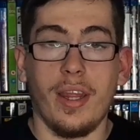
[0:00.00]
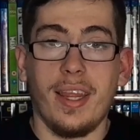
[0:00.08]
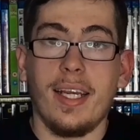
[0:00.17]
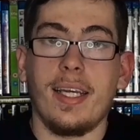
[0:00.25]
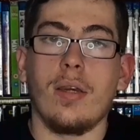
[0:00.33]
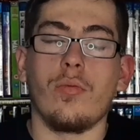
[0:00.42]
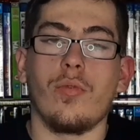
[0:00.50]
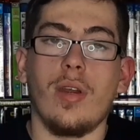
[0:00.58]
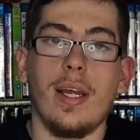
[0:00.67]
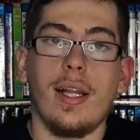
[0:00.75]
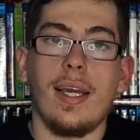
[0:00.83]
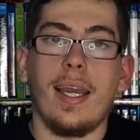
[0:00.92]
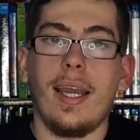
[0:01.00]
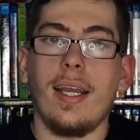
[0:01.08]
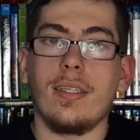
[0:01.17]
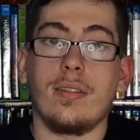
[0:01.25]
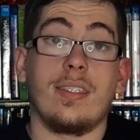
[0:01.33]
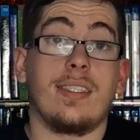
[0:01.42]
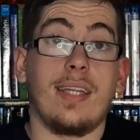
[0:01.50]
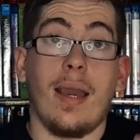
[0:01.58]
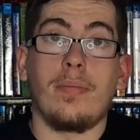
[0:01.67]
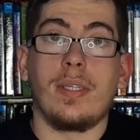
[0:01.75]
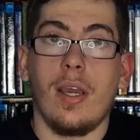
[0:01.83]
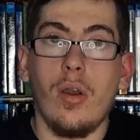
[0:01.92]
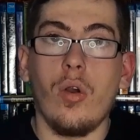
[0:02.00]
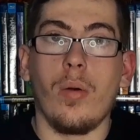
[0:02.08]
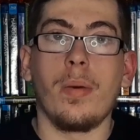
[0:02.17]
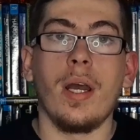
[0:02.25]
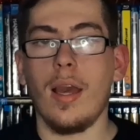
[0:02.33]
I think it really stepped it up.